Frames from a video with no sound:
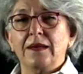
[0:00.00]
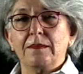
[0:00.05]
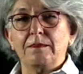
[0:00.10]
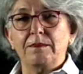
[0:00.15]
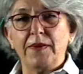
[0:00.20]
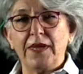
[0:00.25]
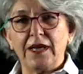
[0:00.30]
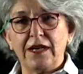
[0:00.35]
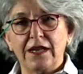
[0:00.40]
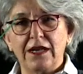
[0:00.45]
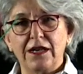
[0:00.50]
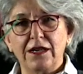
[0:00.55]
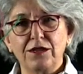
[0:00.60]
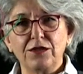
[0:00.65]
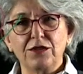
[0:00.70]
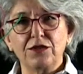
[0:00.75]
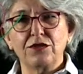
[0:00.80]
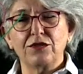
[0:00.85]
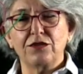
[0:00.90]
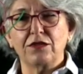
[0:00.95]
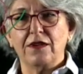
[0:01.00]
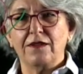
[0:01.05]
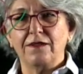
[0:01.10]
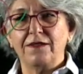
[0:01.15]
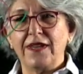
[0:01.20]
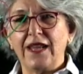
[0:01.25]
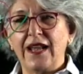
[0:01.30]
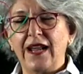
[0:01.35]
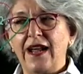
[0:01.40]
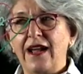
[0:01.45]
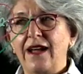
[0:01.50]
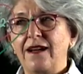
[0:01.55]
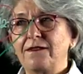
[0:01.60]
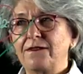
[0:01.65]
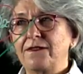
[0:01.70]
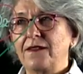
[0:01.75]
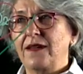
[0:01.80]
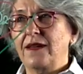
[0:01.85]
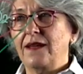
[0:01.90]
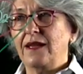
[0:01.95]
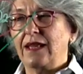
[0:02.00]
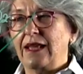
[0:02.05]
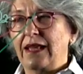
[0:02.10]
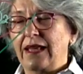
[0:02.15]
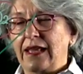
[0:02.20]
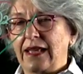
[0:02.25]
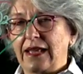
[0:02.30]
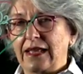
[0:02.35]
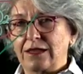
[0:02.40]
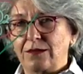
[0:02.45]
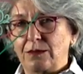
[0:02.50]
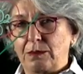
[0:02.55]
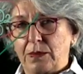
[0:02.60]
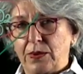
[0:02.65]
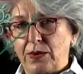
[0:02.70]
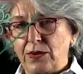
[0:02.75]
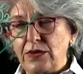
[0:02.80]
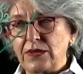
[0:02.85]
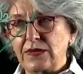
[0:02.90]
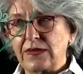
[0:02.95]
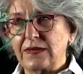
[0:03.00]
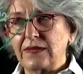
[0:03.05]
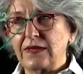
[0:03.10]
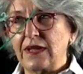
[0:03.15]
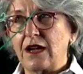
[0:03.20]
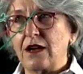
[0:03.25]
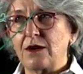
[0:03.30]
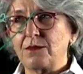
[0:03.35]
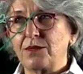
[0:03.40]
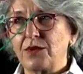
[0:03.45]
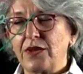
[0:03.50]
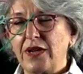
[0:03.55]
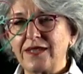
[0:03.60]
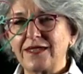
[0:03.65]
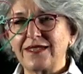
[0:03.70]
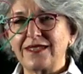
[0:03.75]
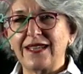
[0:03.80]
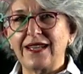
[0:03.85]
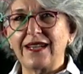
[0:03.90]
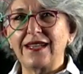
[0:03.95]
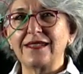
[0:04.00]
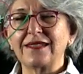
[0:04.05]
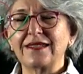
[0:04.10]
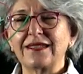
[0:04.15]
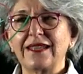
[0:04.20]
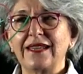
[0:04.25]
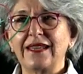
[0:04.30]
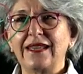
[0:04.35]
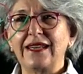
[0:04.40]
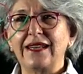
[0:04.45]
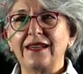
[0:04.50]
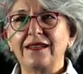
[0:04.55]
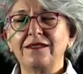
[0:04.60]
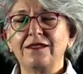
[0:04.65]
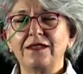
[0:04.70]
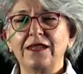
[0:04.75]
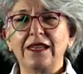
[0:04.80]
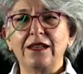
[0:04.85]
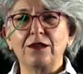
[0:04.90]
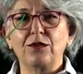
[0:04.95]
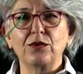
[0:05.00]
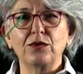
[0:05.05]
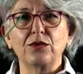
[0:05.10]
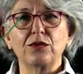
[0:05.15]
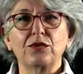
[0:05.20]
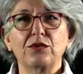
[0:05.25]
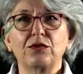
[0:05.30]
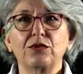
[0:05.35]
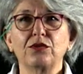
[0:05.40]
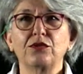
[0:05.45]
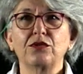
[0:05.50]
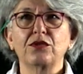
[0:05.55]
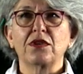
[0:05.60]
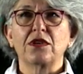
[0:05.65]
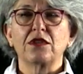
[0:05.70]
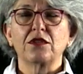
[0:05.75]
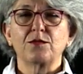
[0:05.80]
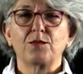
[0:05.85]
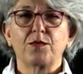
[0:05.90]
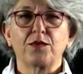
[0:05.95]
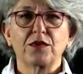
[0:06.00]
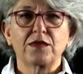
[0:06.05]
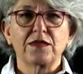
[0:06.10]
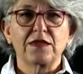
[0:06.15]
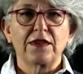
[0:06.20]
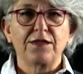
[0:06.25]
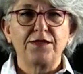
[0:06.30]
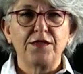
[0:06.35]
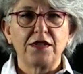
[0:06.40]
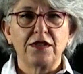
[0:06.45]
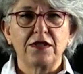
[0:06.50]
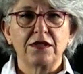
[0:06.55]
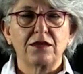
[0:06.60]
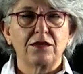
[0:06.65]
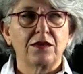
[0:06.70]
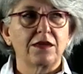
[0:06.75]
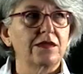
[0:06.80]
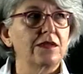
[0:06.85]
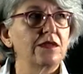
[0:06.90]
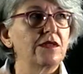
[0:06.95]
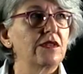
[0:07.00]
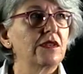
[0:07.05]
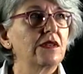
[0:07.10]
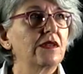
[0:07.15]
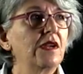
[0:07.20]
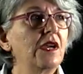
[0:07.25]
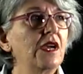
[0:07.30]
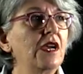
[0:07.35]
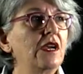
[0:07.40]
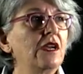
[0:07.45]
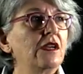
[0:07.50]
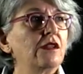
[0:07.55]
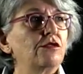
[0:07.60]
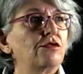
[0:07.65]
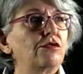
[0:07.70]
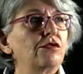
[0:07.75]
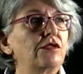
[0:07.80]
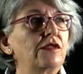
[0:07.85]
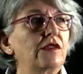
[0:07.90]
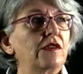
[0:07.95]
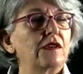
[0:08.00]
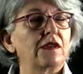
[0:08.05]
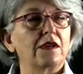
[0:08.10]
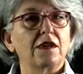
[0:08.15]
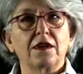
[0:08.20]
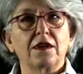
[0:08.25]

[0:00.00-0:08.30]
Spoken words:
because we have poisoned our blood cells, and in order to transport sufficient oxygen to the